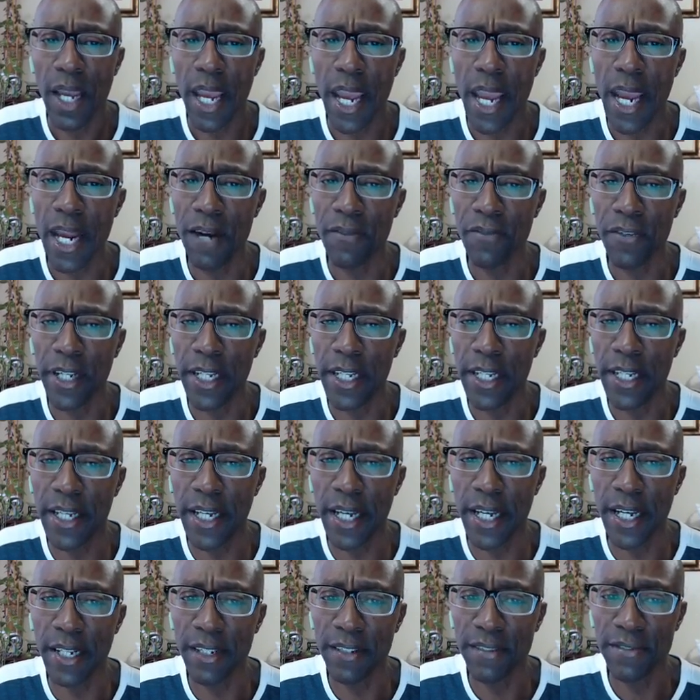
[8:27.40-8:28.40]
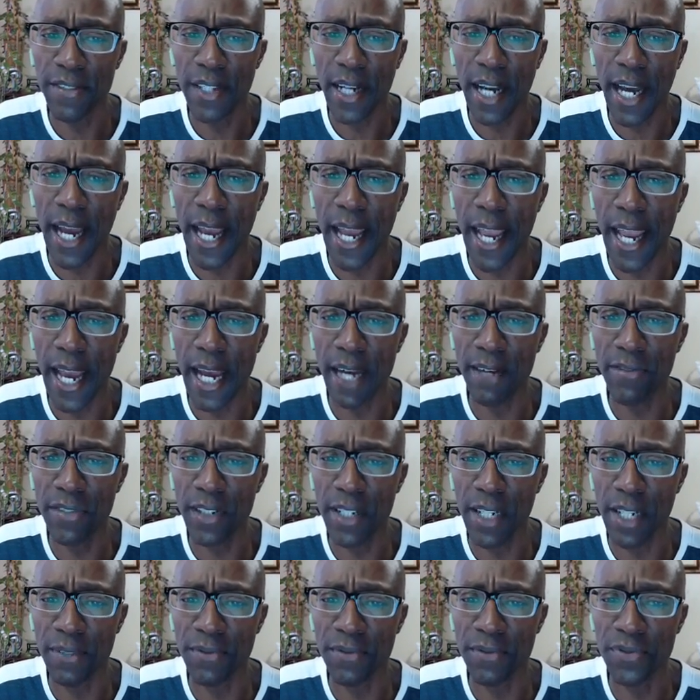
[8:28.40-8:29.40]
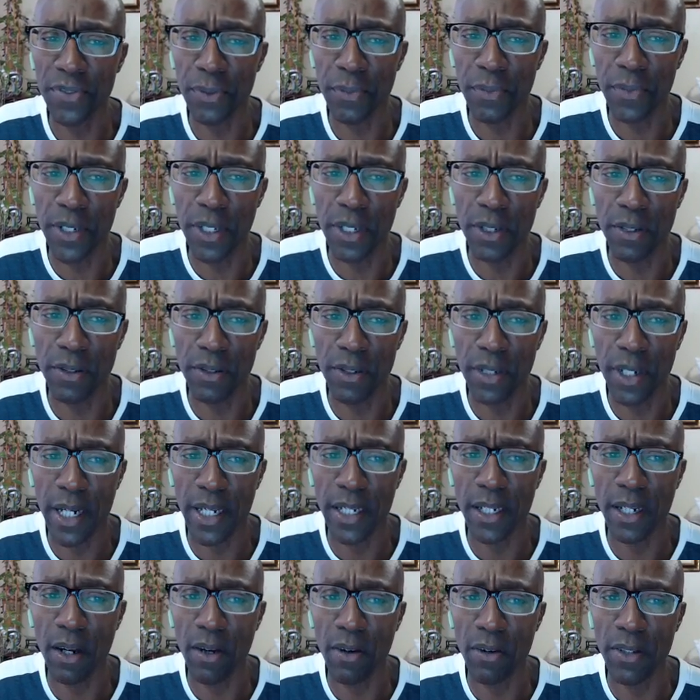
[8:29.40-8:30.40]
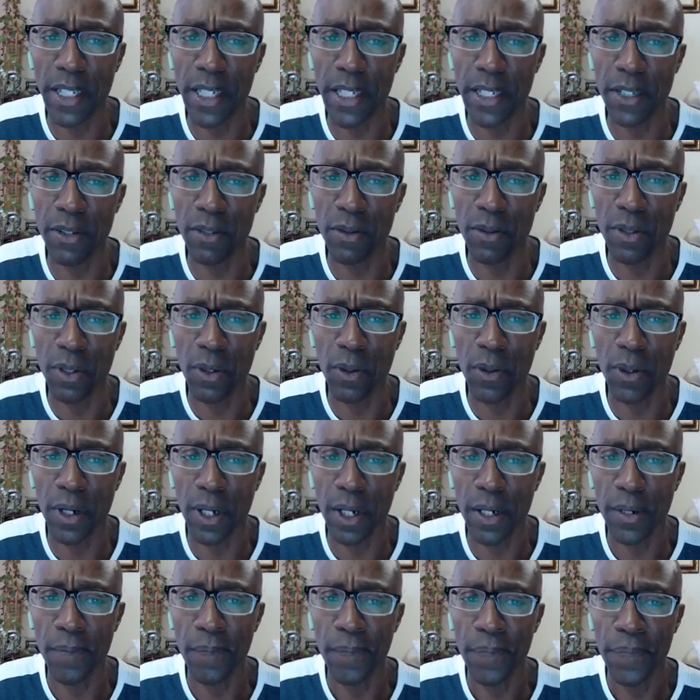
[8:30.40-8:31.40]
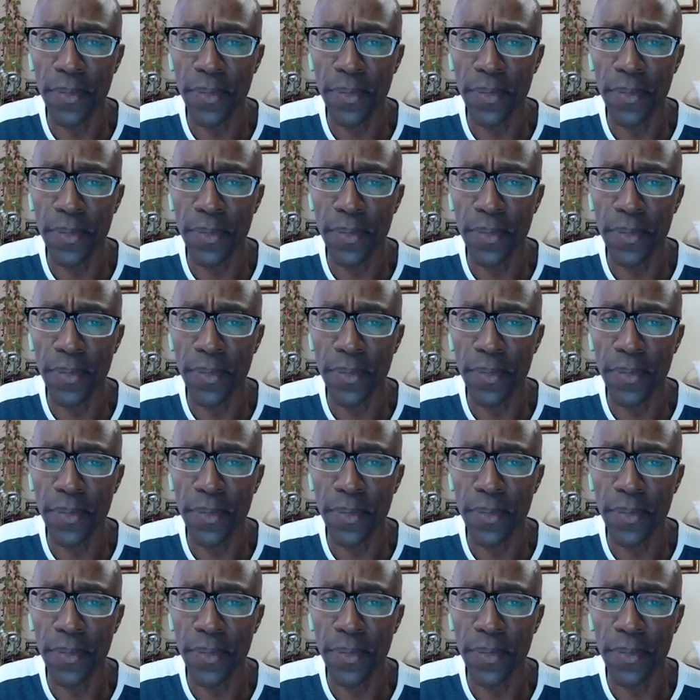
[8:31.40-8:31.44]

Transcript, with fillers: Every gift I have comes from you and only you, Lord.